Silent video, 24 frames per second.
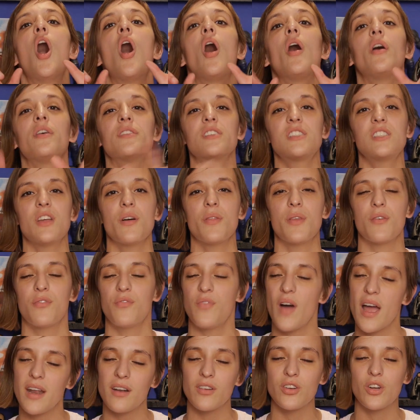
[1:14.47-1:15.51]
Also, the
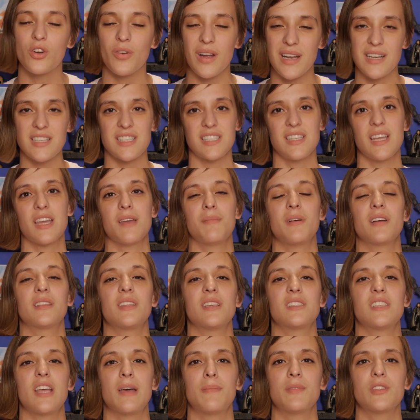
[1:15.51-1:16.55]
final greatest thing about
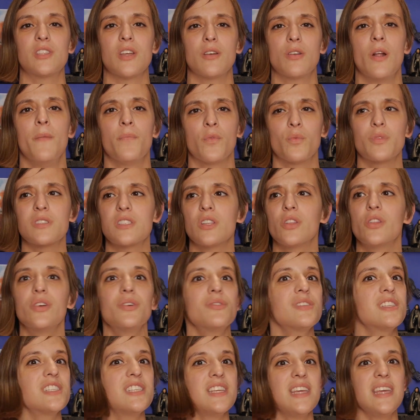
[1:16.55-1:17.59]
this episode was
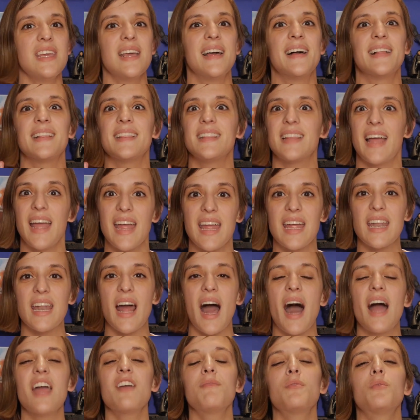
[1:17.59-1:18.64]
Lucy Lane.
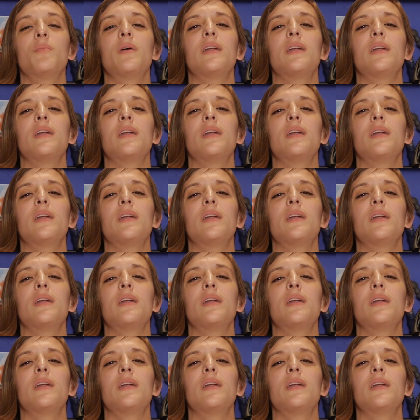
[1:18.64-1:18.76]
I have been